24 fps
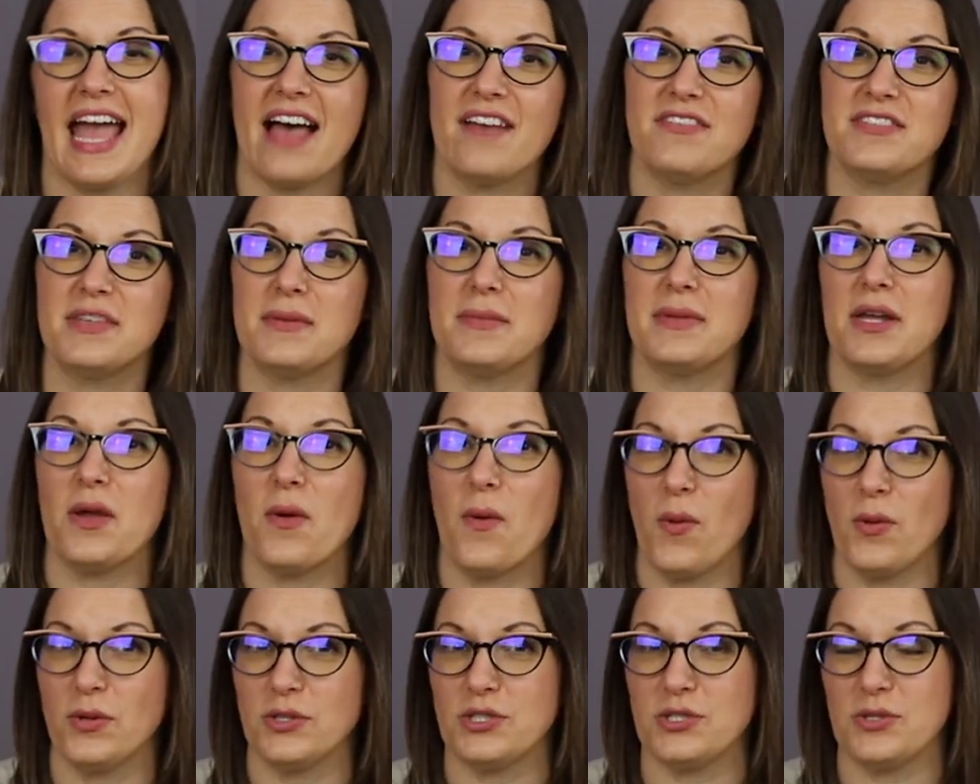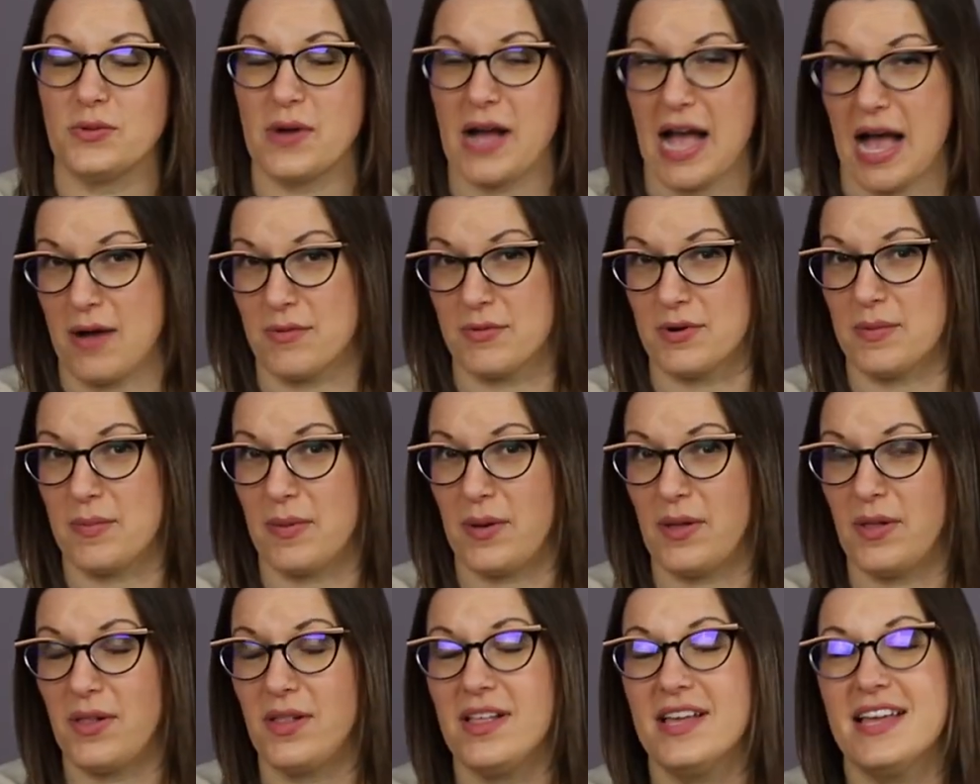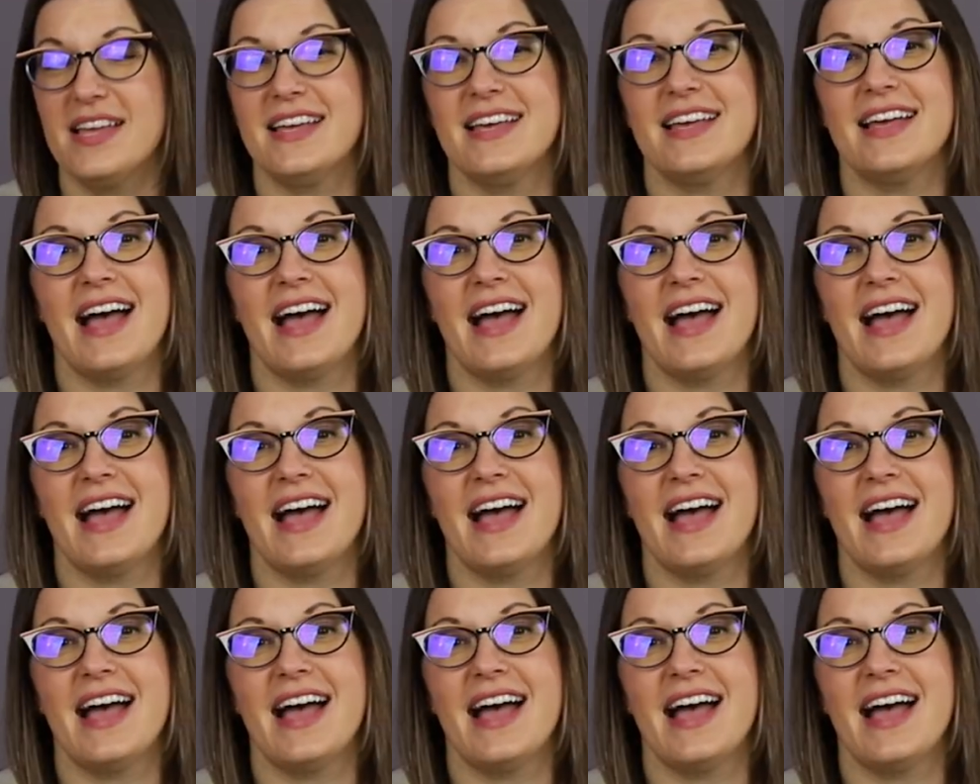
have somebody hold you accountable.